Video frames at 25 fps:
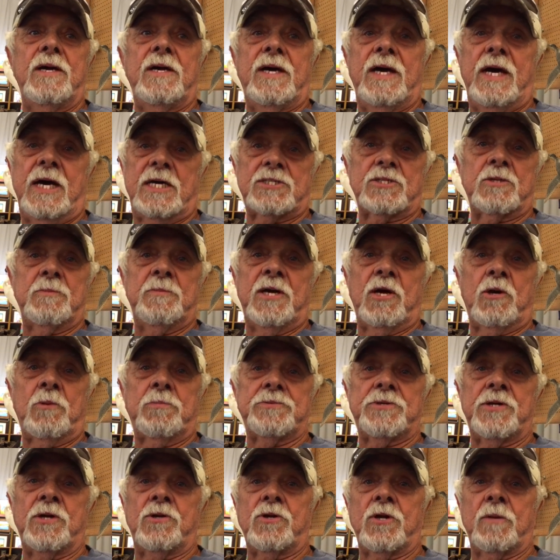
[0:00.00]
ask them how
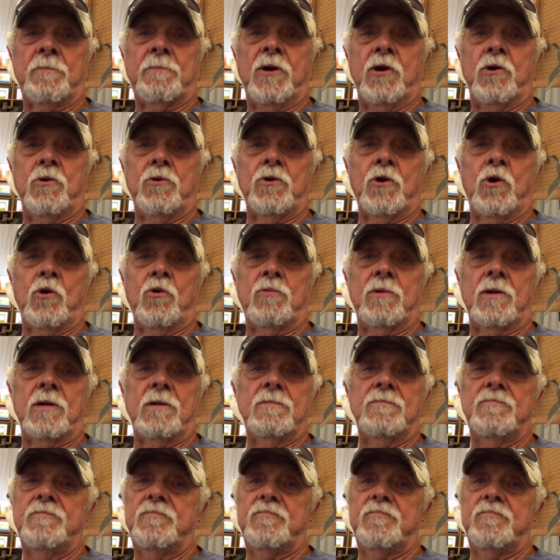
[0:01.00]
to turn a boat over.